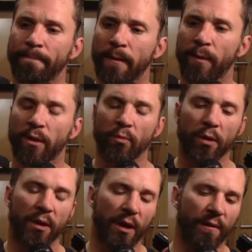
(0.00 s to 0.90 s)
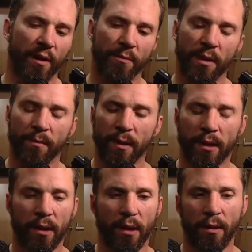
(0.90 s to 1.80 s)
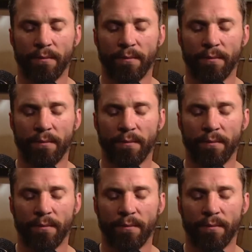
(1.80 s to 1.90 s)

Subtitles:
he's made some good save on me, but